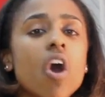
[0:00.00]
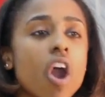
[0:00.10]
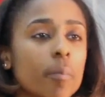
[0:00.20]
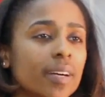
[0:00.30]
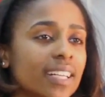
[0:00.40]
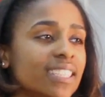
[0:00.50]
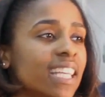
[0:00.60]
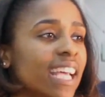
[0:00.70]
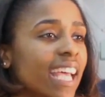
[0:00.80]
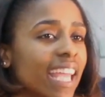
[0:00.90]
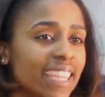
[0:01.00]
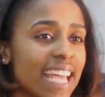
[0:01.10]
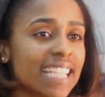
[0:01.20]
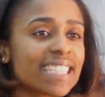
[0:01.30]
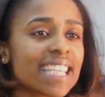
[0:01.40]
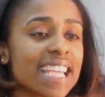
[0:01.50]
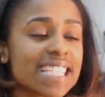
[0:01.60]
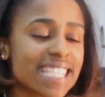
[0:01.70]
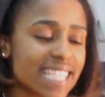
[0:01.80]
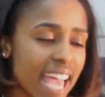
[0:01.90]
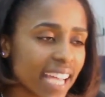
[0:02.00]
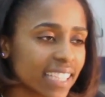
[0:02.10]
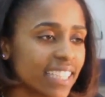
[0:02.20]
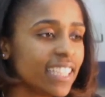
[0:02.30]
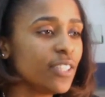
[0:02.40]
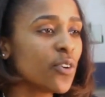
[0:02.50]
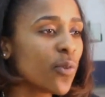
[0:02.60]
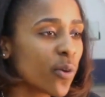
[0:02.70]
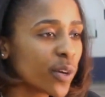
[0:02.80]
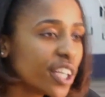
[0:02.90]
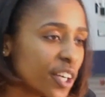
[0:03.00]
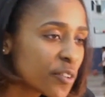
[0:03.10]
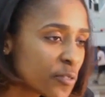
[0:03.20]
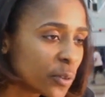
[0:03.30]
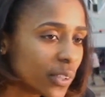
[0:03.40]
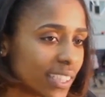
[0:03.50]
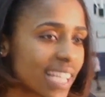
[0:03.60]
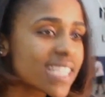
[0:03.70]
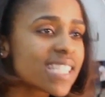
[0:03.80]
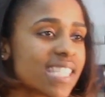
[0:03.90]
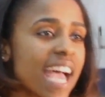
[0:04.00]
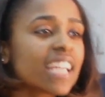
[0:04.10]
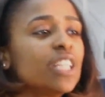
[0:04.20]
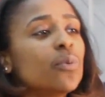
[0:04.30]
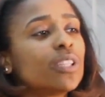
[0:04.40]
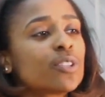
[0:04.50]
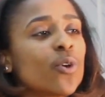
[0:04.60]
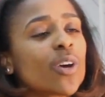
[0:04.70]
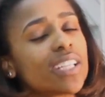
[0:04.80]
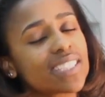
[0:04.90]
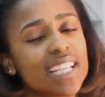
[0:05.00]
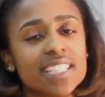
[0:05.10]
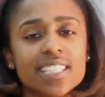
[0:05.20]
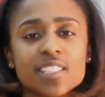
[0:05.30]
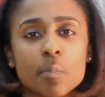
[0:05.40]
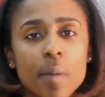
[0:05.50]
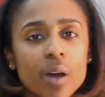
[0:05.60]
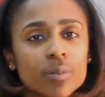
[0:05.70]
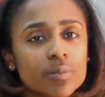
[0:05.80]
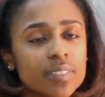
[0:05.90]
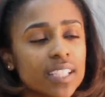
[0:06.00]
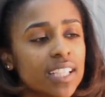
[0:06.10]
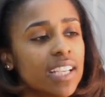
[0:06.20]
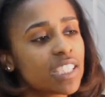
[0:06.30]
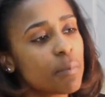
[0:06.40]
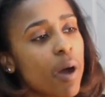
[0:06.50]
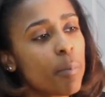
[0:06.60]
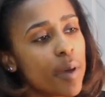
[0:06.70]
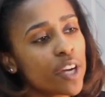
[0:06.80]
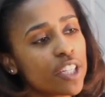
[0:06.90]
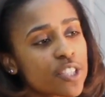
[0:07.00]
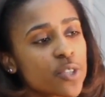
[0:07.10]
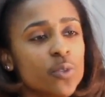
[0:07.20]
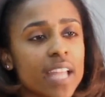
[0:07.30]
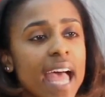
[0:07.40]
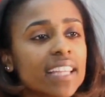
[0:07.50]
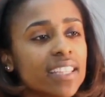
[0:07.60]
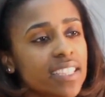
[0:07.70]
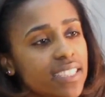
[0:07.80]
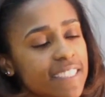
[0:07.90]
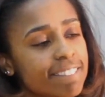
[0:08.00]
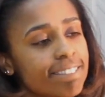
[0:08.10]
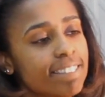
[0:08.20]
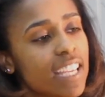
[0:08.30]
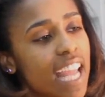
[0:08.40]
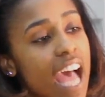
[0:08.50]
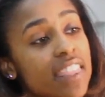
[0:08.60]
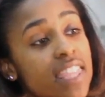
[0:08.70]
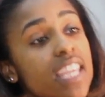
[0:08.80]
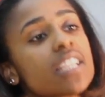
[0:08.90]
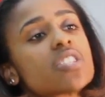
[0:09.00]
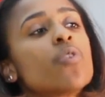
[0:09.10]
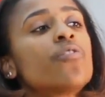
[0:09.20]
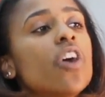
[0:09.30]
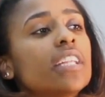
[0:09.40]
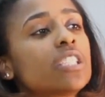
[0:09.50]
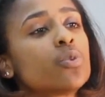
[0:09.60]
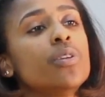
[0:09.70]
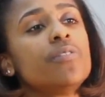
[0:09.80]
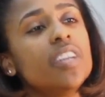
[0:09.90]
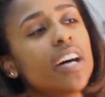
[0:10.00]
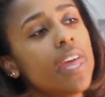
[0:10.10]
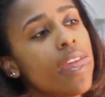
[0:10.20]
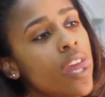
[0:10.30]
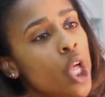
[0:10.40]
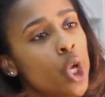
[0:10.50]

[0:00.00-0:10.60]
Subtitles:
to my heart, because that's exactly what we're here for. That's exactly what this organization is about. It's about bettering the student athlete, and I think so far that's what we've done.